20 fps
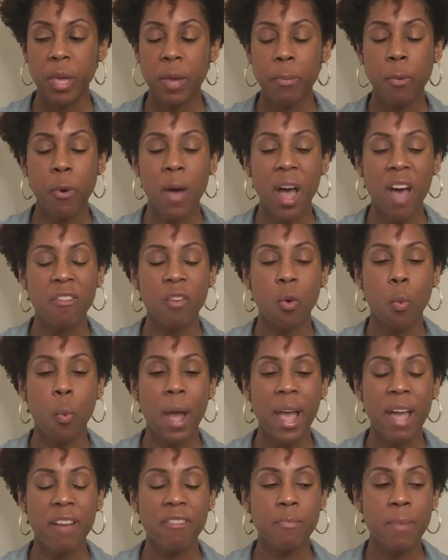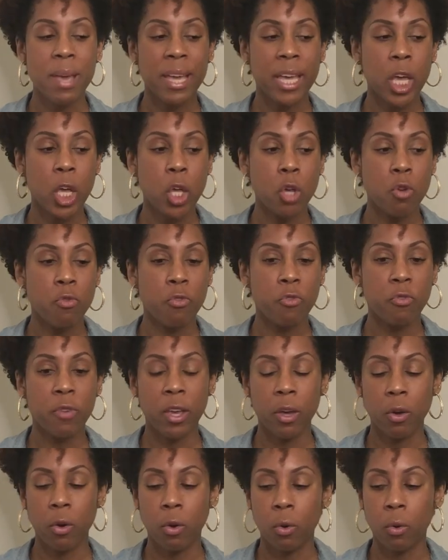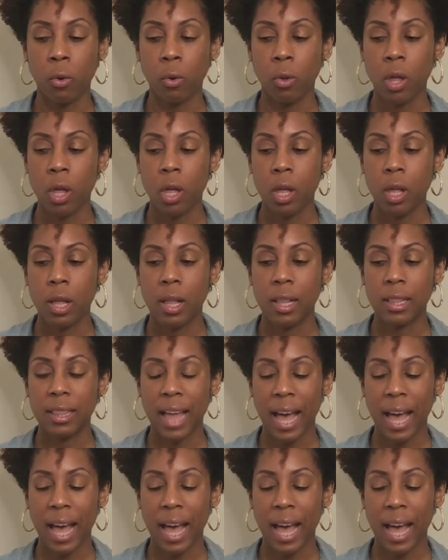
people have a way of making you feel